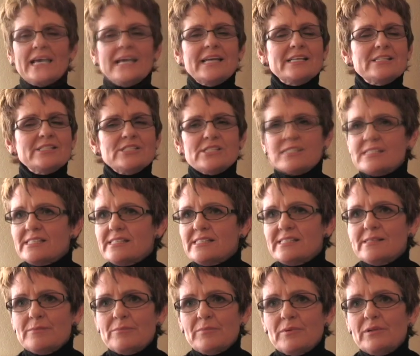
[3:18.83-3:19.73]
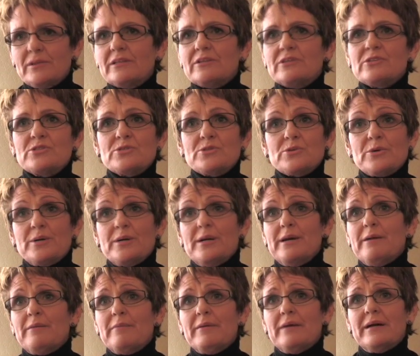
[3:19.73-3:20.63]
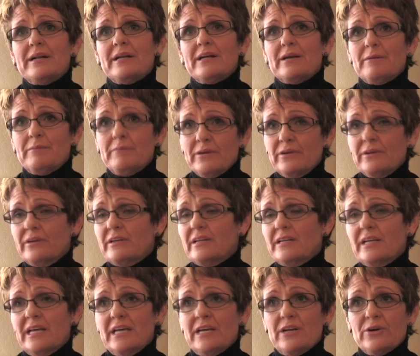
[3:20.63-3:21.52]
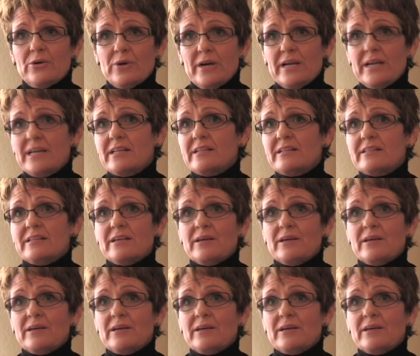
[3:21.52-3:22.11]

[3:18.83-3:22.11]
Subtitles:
It's just a simple little story about a chameleon and a cricket.